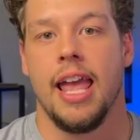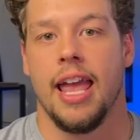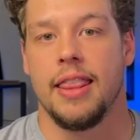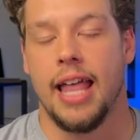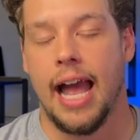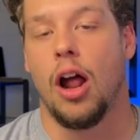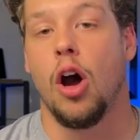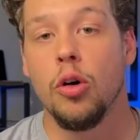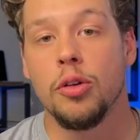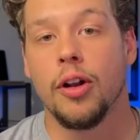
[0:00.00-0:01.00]
And that
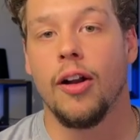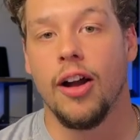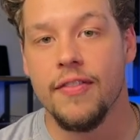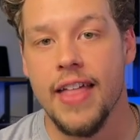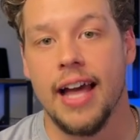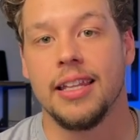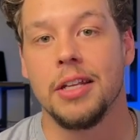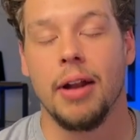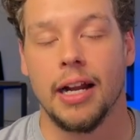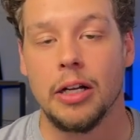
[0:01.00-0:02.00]
owner of that
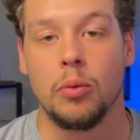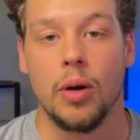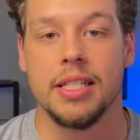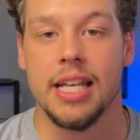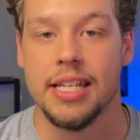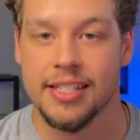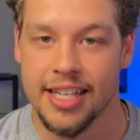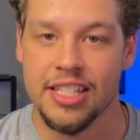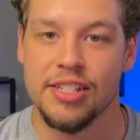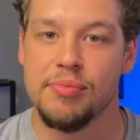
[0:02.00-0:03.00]
lead record was a
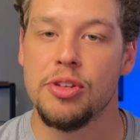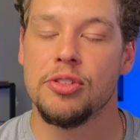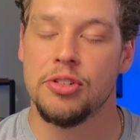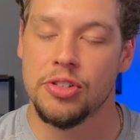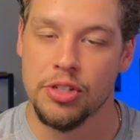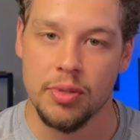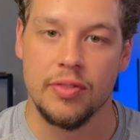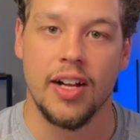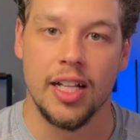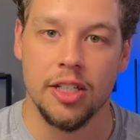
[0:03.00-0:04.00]
system user. So we
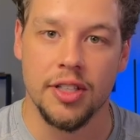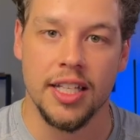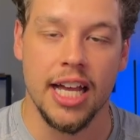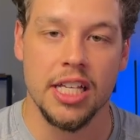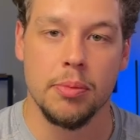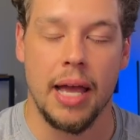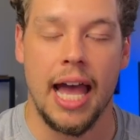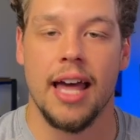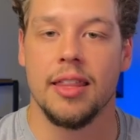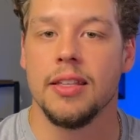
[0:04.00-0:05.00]
followed the yes
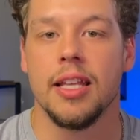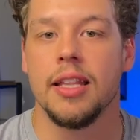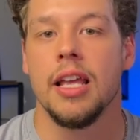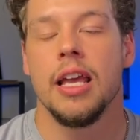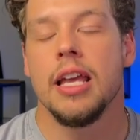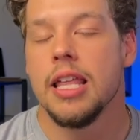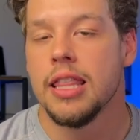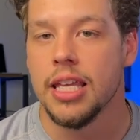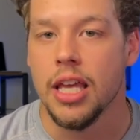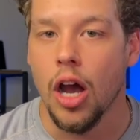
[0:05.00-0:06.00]
path, and then
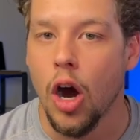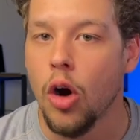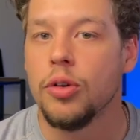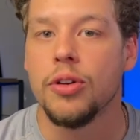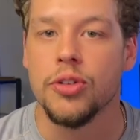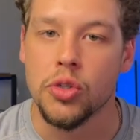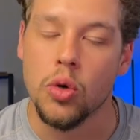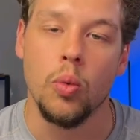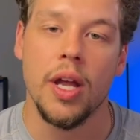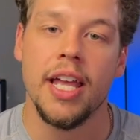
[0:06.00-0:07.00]
the owner's
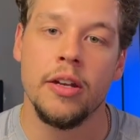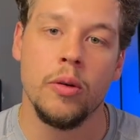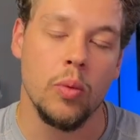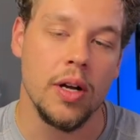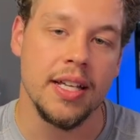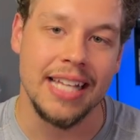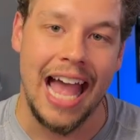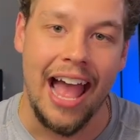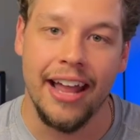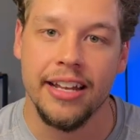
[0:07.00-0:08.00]
GUID was
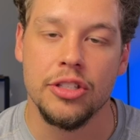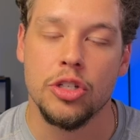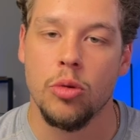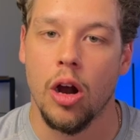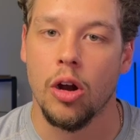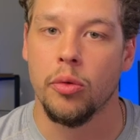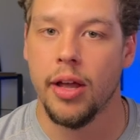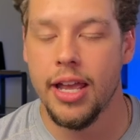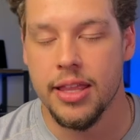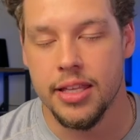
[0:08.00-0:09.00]
added to our array.